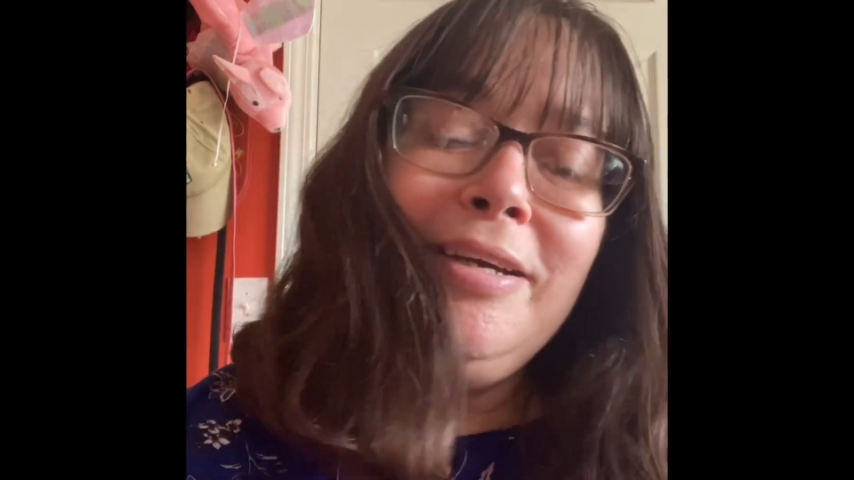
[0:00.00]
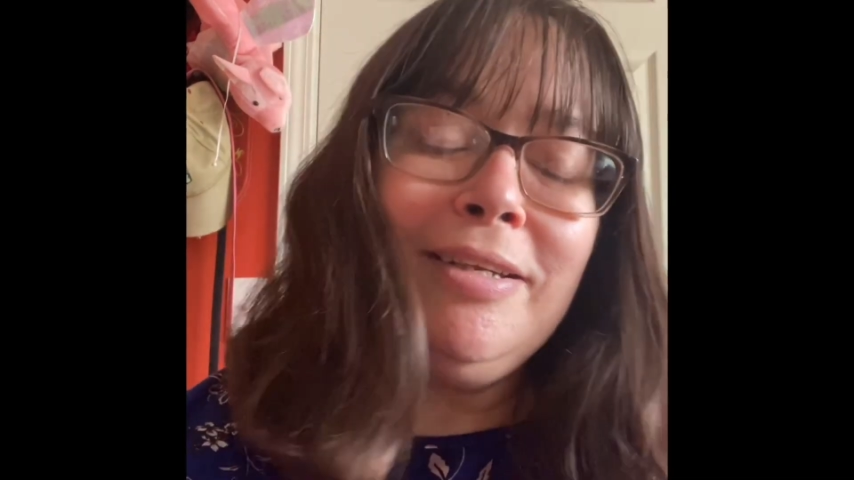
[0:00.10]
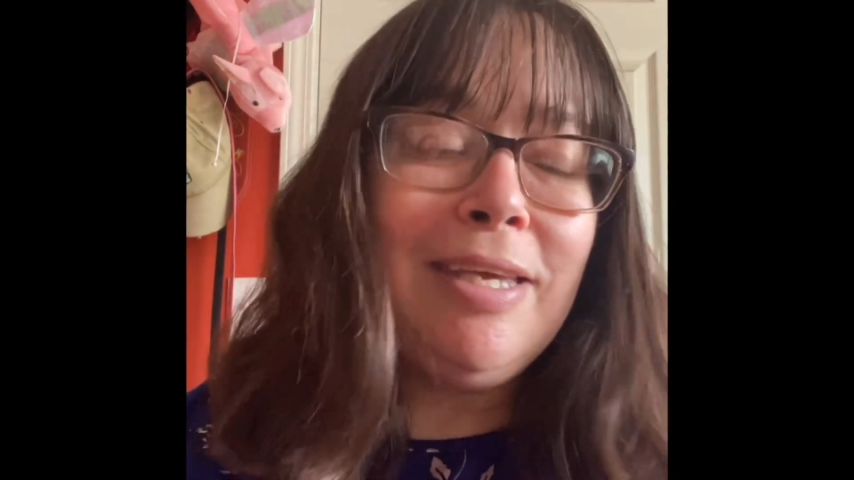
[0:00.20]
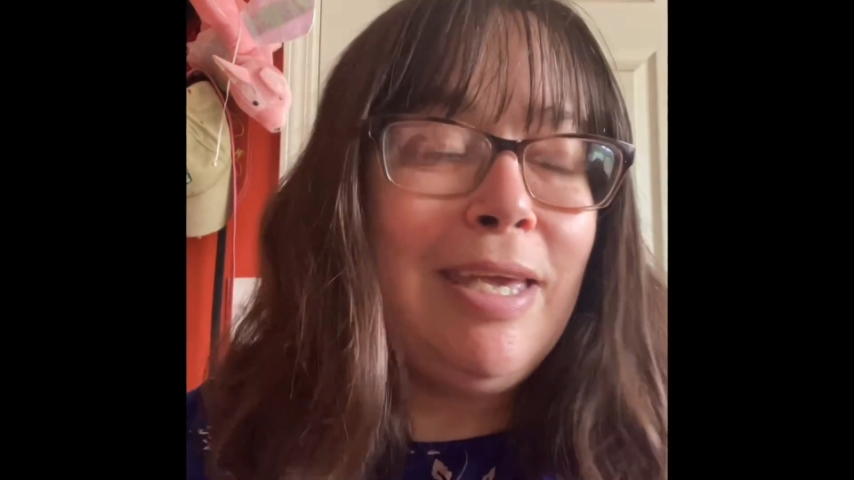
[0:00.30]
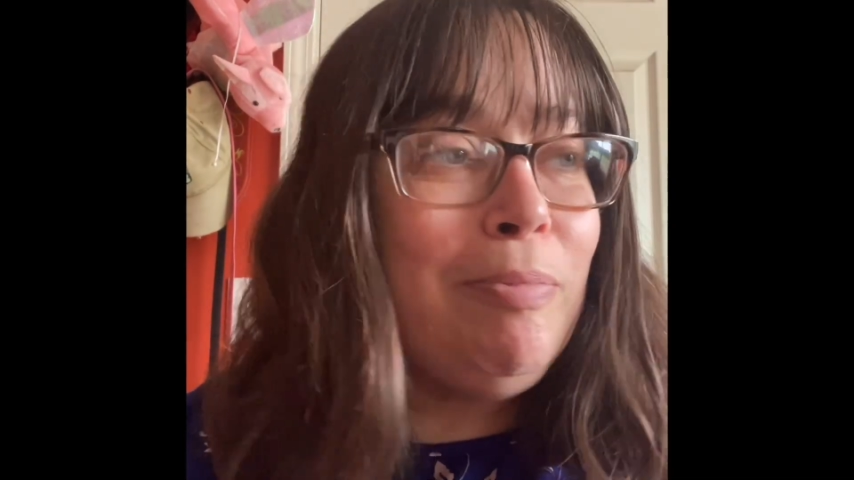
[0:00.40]

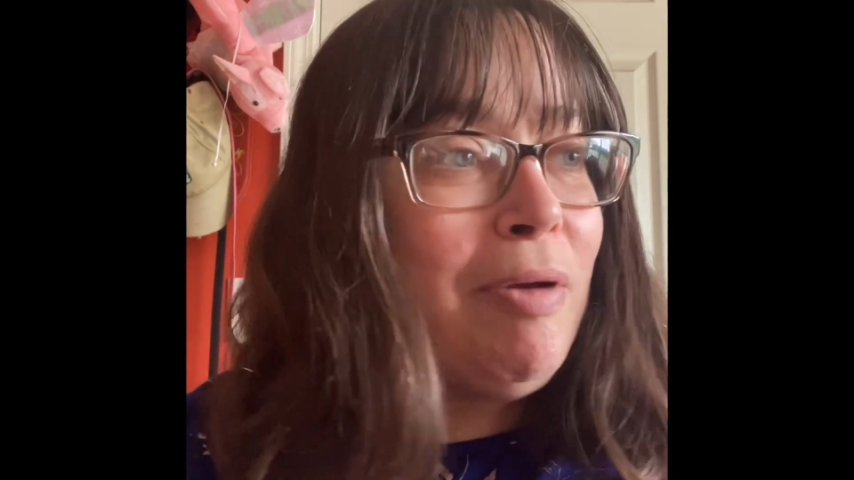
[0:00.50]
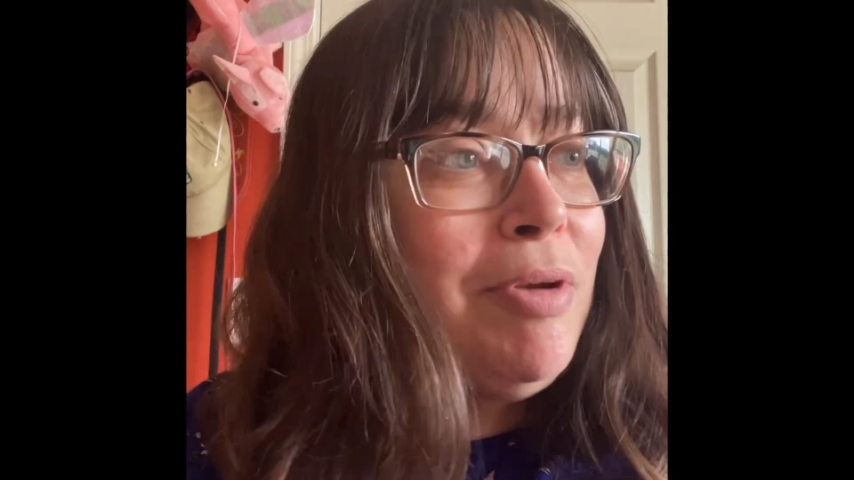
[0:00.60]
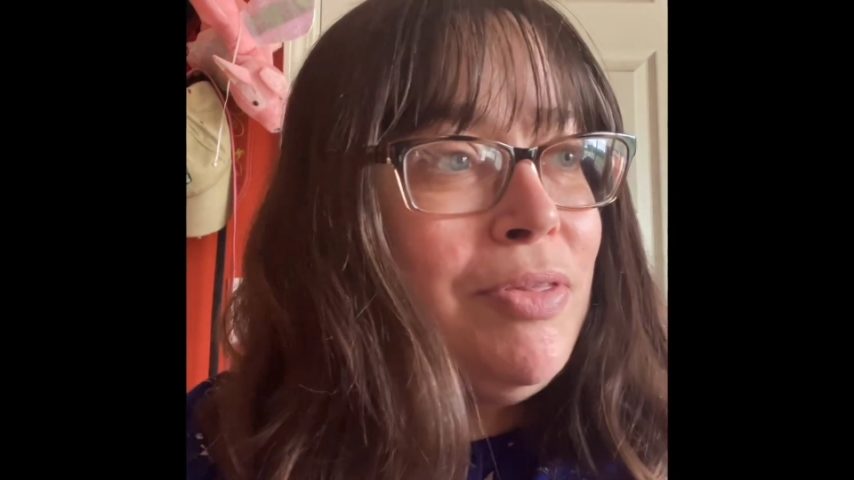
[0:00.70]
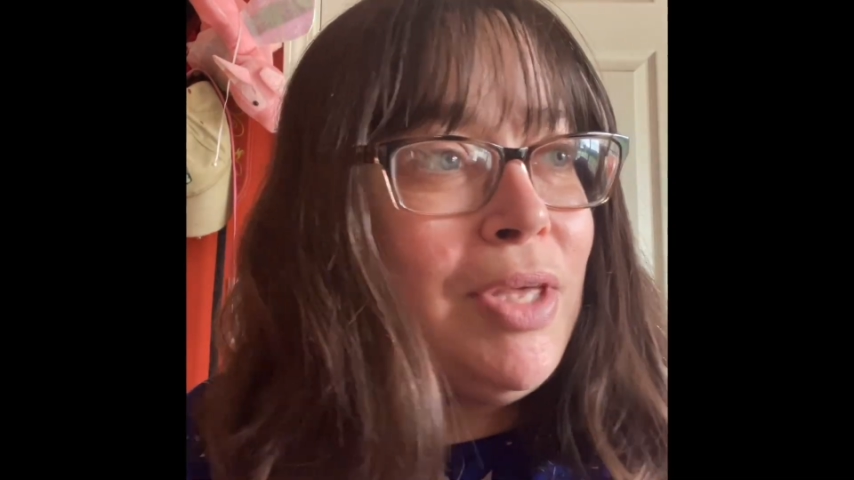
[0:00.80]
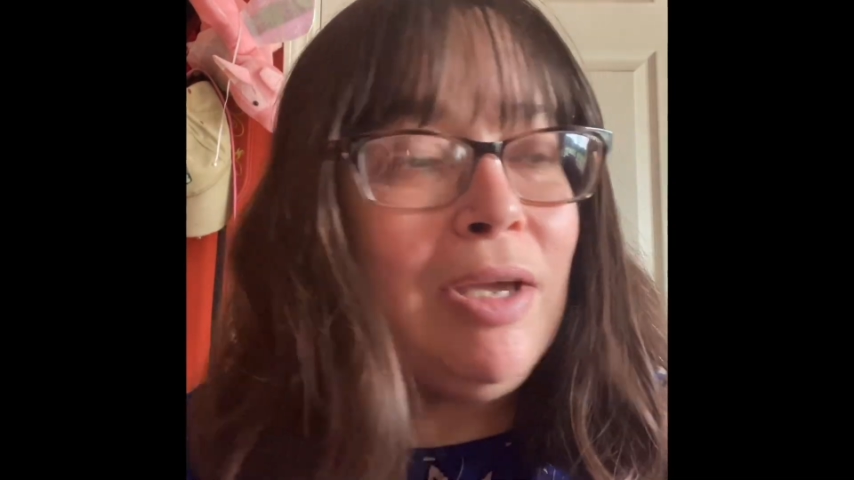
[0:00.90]
to keep
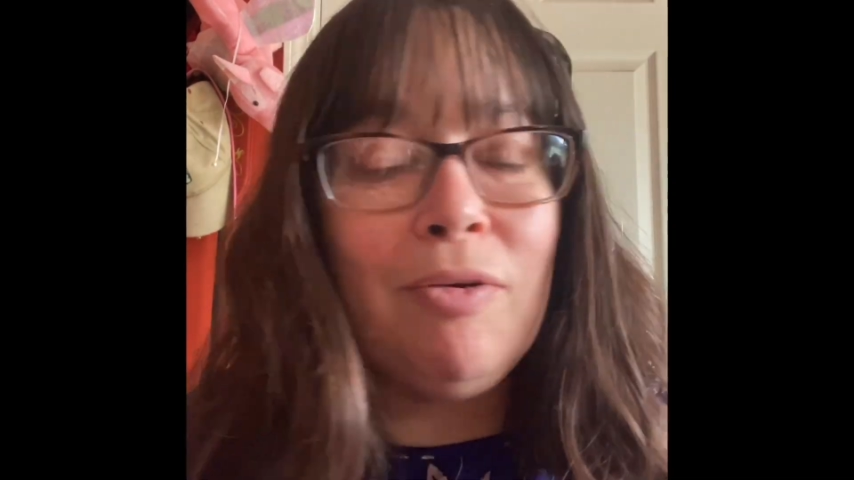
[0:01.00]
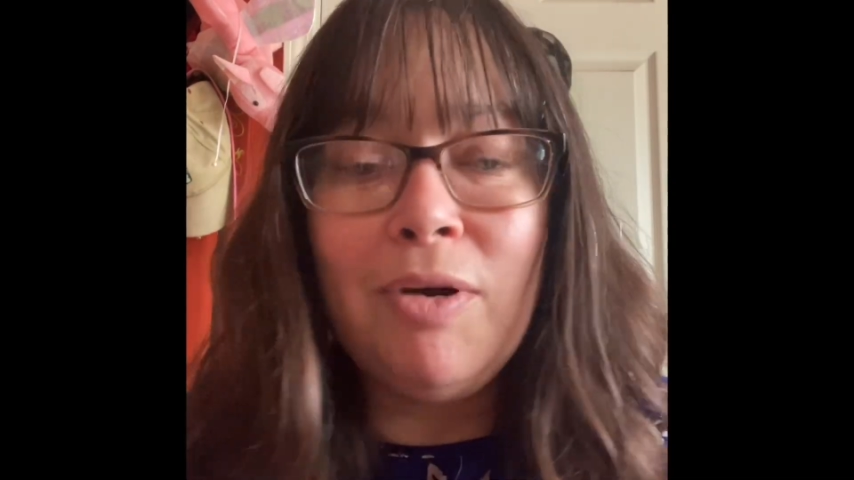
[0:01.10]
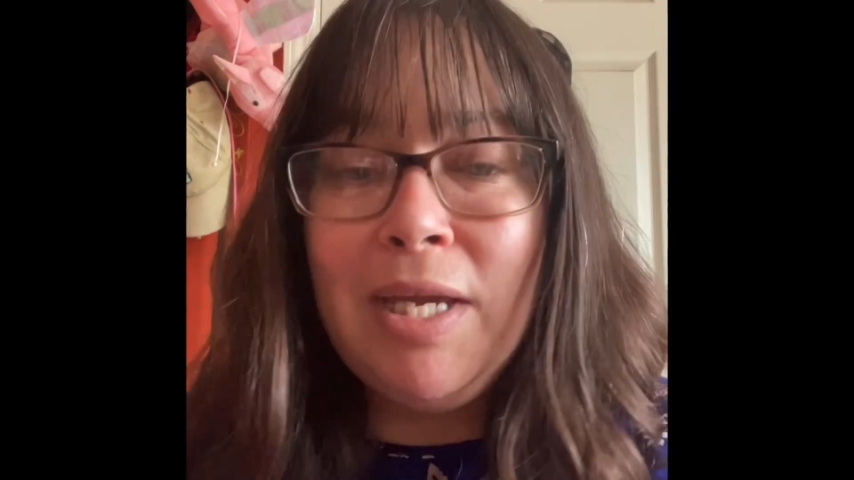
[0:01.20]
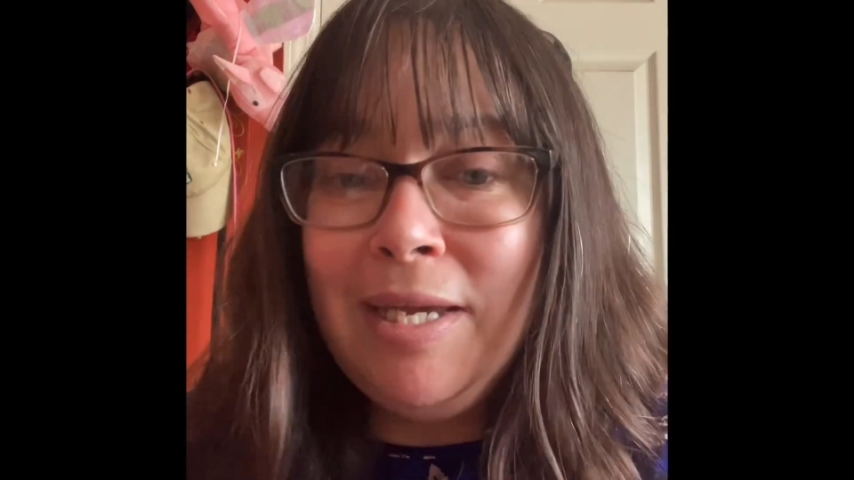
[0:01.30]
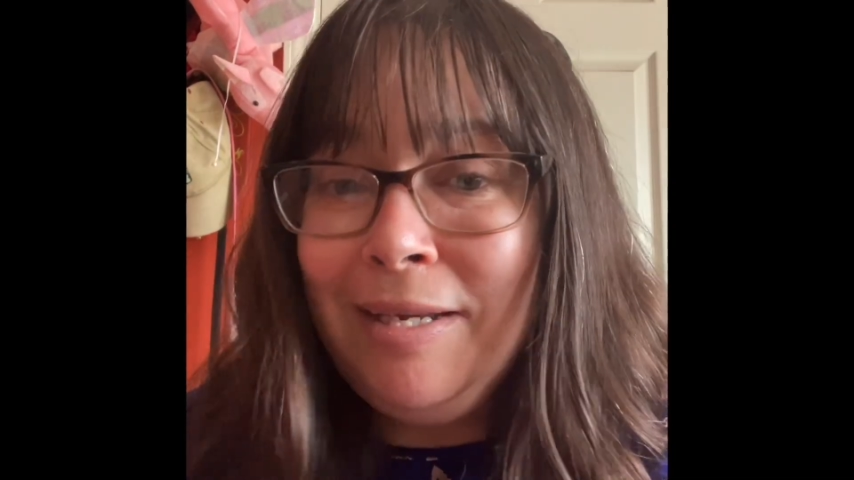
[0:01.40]
everything
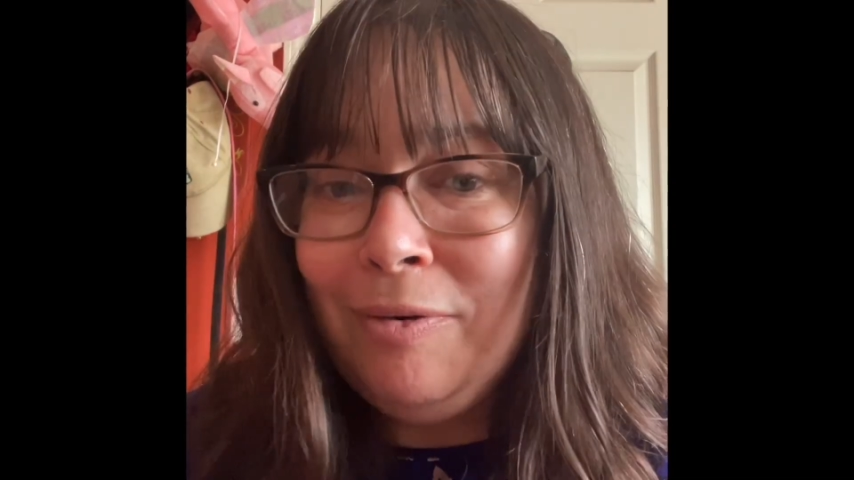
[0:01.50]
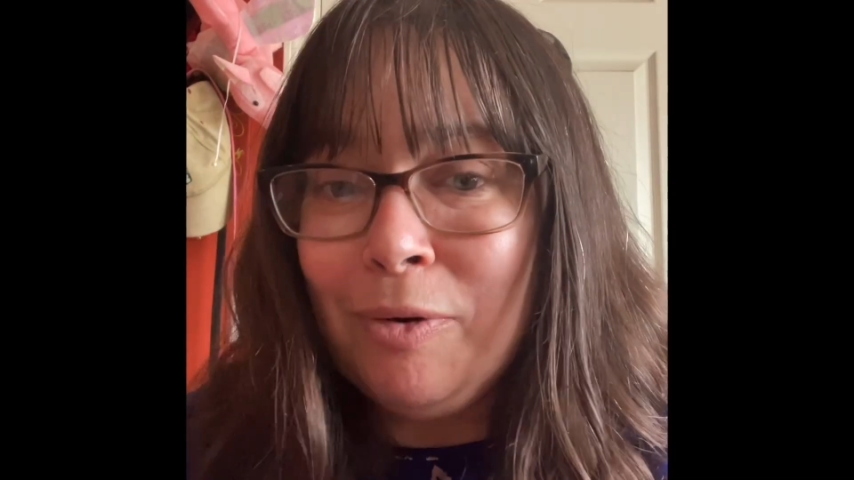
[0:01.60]
green